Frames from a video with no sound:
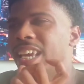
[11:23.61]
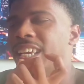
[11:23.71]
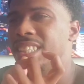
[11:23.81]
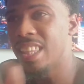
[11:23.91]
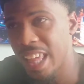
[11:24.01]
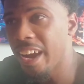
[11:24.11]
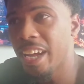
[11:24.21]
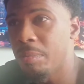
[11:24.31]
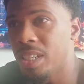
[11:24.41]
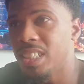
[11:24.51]
into their
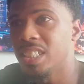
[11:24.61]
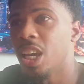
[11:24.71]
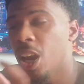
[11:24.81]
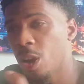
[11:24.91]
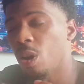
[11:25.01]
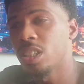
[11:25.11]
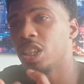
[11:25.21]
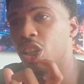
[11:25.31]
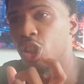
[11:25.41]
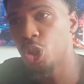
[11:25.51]
images in order
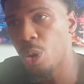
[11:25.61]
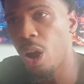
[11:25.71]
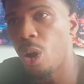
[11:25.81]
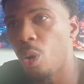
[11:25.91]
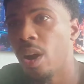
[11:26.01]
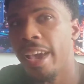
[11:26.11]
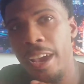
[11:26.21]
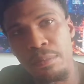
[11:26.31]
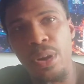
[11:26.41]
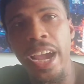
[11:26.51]
to control
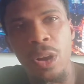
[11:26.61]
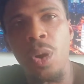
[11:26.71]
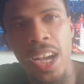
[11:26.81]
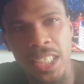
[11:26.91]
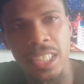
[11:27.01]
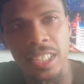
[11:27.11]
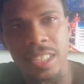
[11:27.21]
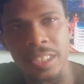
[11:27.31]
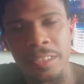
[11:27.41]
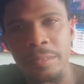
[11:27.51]
and brainwash us.